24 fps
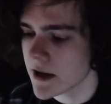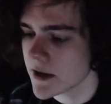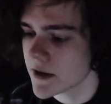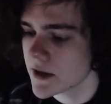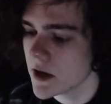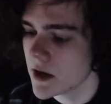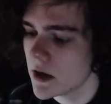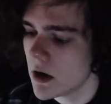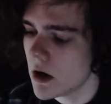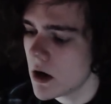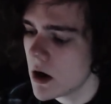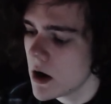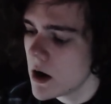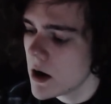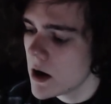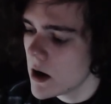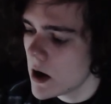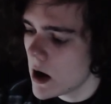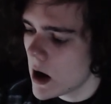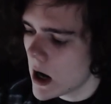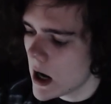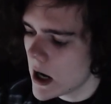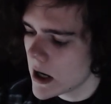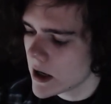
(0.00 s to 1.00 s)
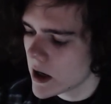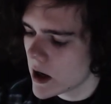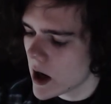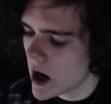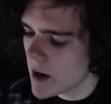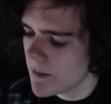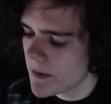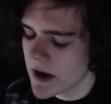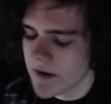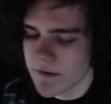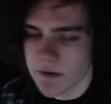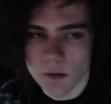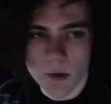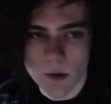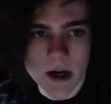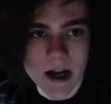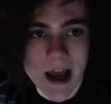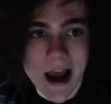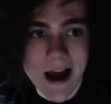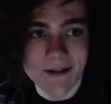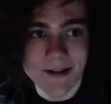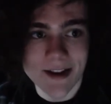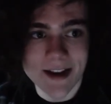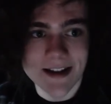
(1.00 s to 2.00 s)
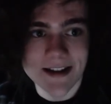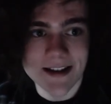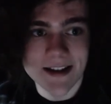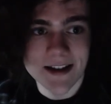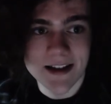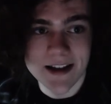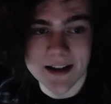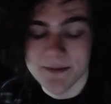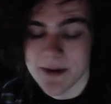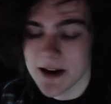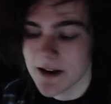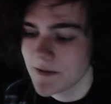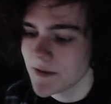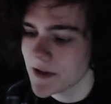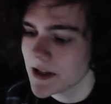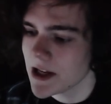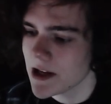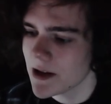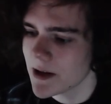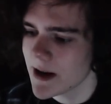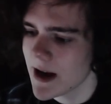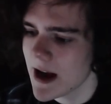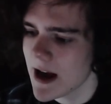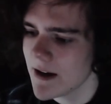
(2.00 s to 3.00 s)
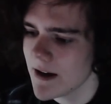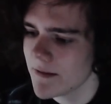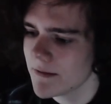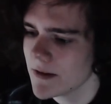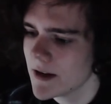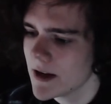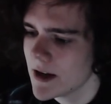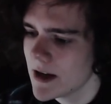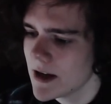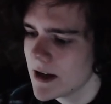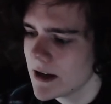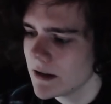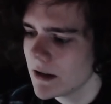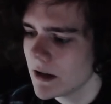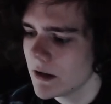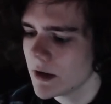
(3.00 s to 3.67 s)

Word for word: So I, I paid for one half of this, he paid for the other half. Now we